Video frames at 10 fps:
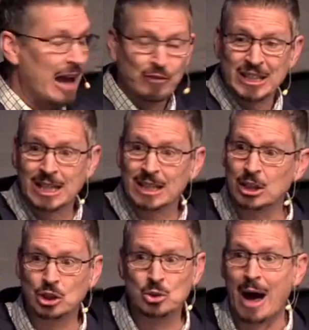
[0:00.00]

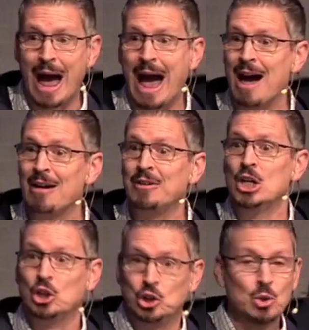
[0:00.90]
Everything that you have,
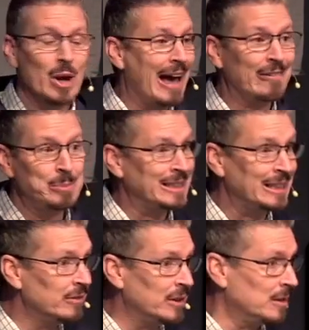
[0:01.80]
you have
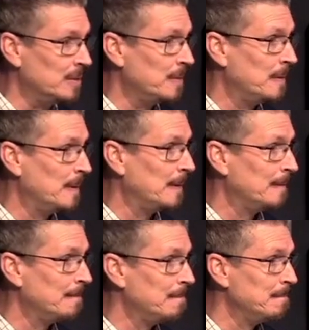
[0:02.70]
been given
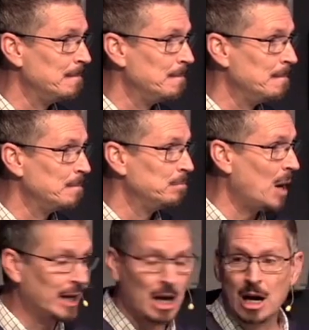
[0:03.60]

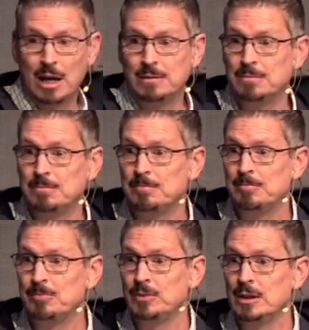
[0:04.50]
by God.
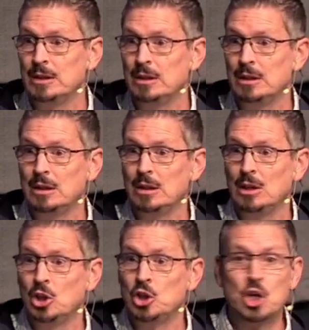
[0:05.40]

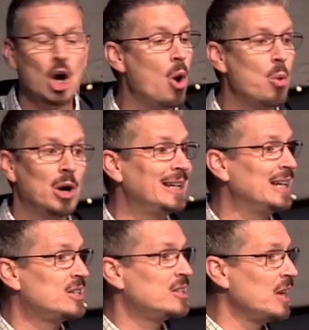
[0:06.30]
No one
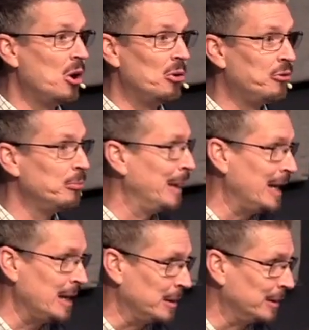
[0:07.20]
is self
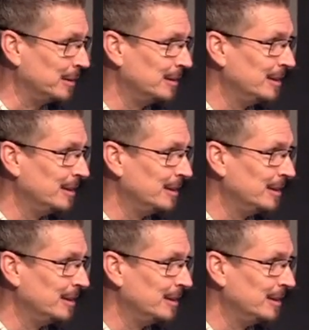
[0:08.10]
made.